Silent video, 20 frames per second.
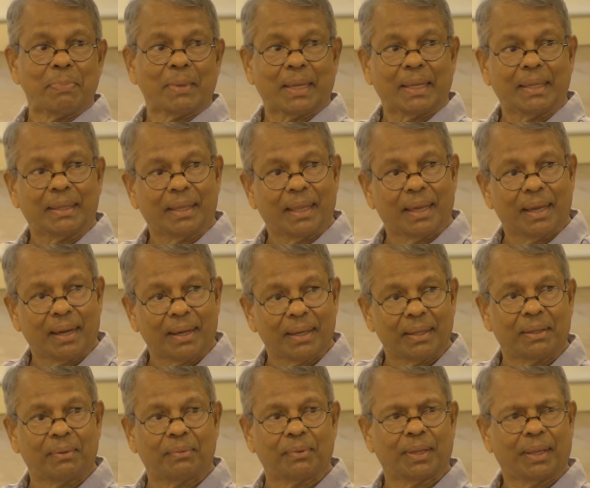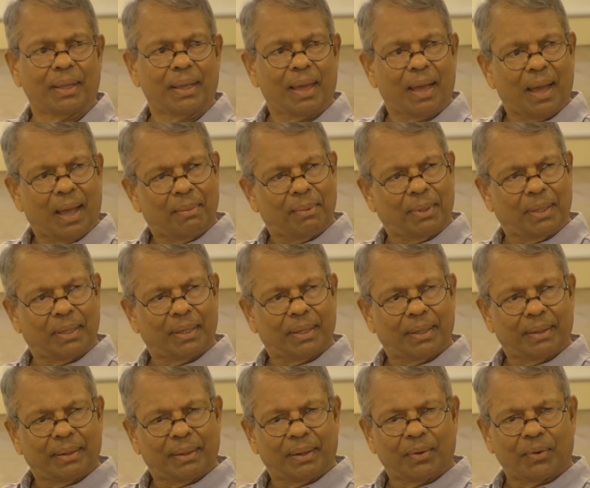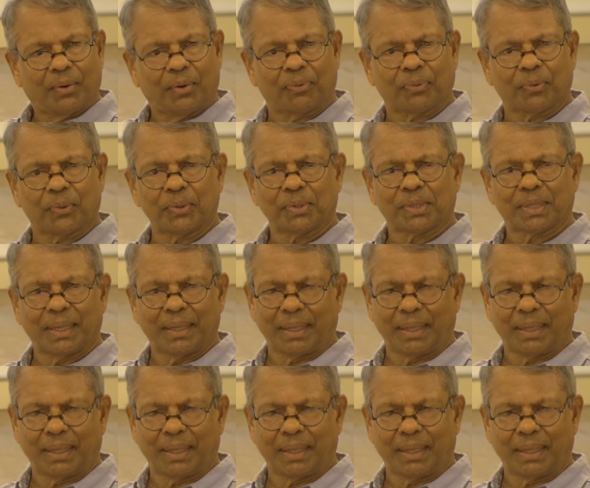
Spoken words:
In there, I mean, of course,